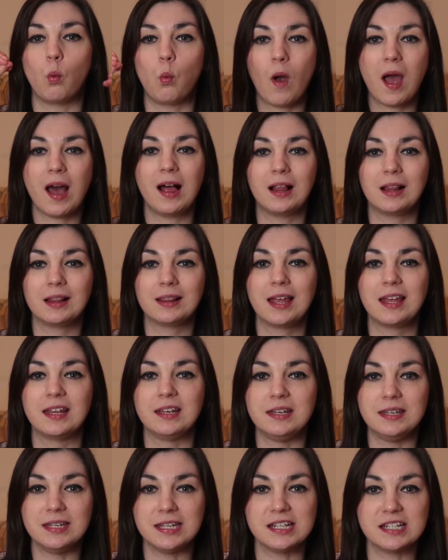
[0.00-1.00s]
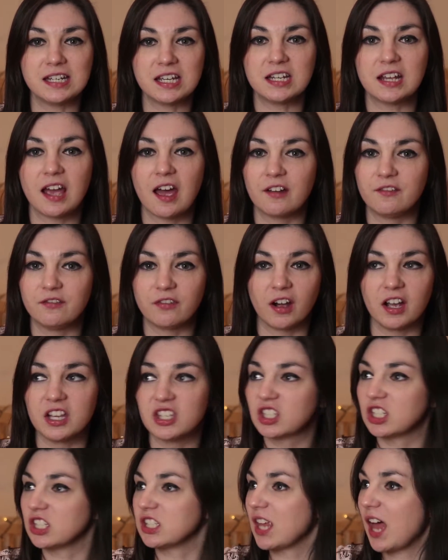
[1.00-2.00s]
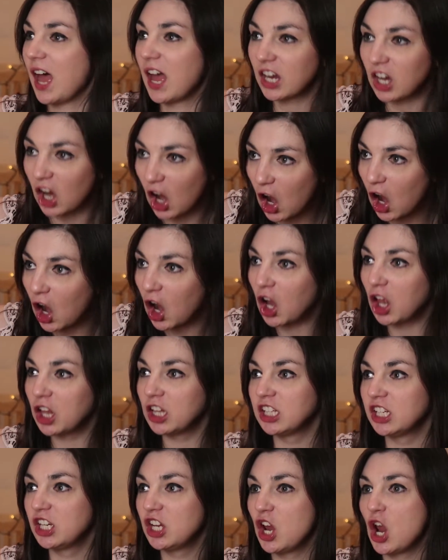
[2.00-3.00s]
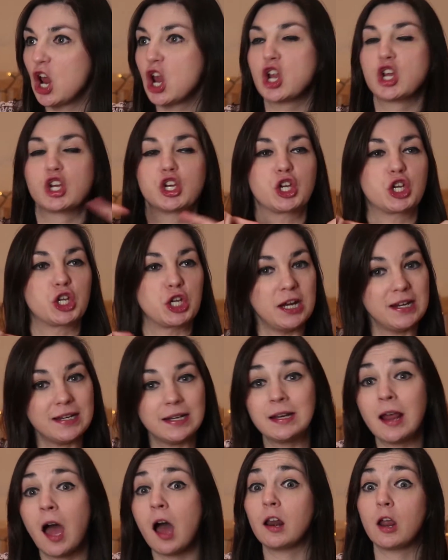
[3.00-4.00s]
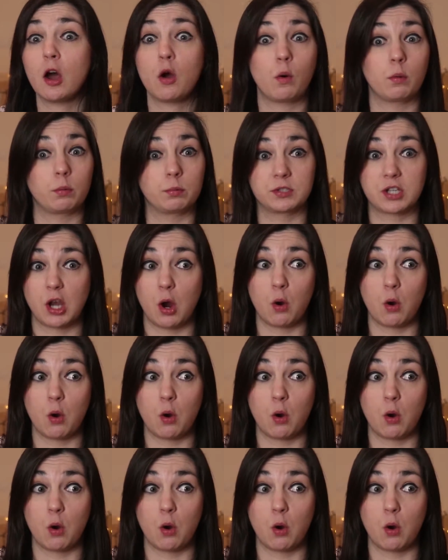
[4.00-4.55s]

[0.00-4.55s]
well-needed advice, because that girl, she did not know what was